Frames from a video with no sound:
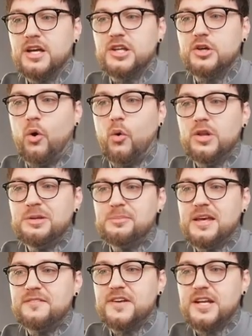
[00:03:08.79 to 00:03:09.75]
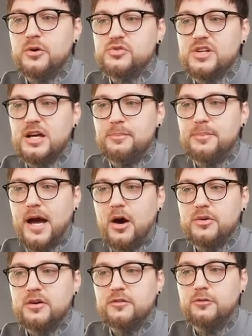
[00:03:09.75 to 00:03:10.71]
You only make videos
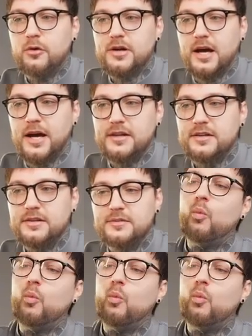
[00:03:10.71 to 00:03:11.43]
about Fortnite.